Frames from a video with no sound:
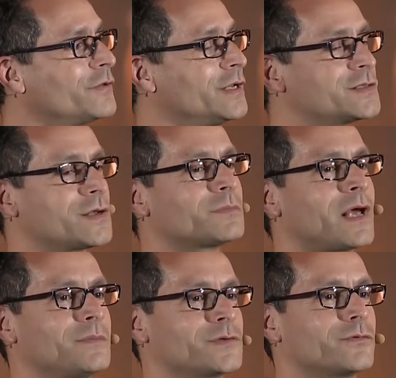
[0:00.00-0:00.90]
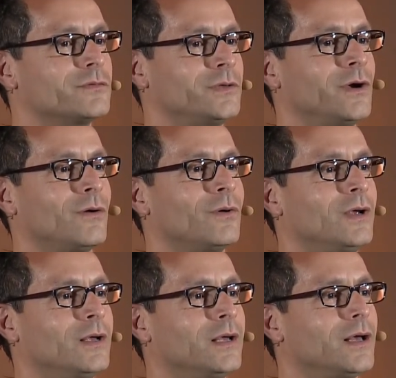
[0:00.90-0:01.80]
And it's sometimes, you know,
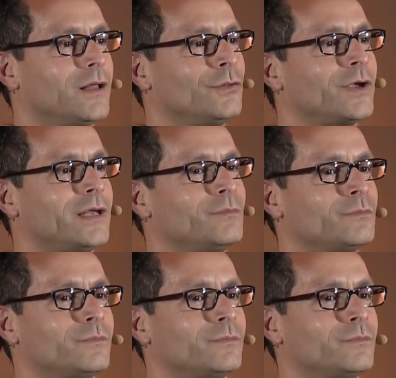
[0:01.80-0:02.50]
look at